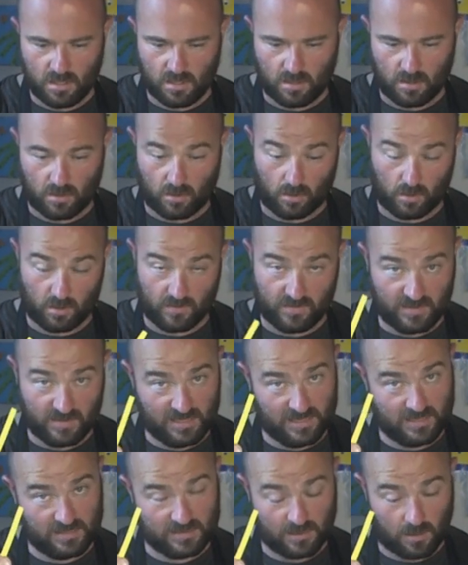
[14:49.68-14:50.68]
or
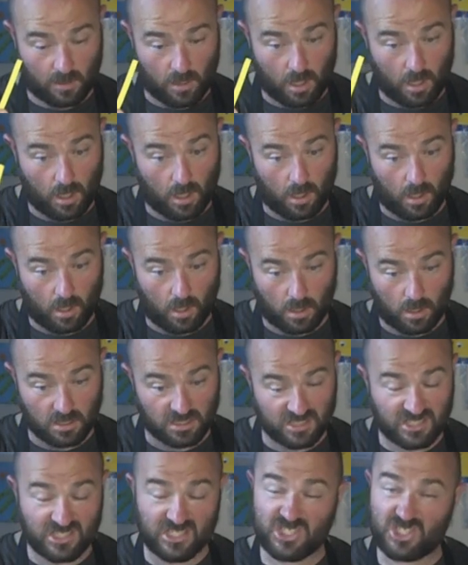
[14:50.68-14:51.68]
these are long
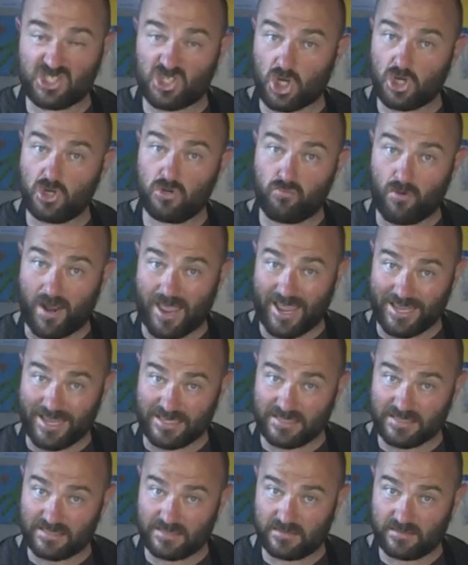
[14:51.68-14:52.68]
sun
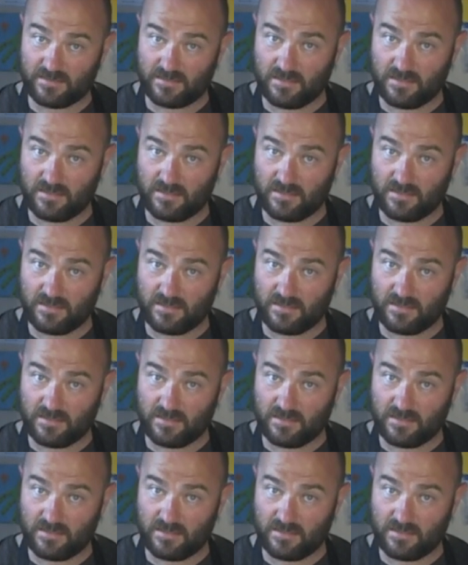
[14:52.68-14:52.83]
rays.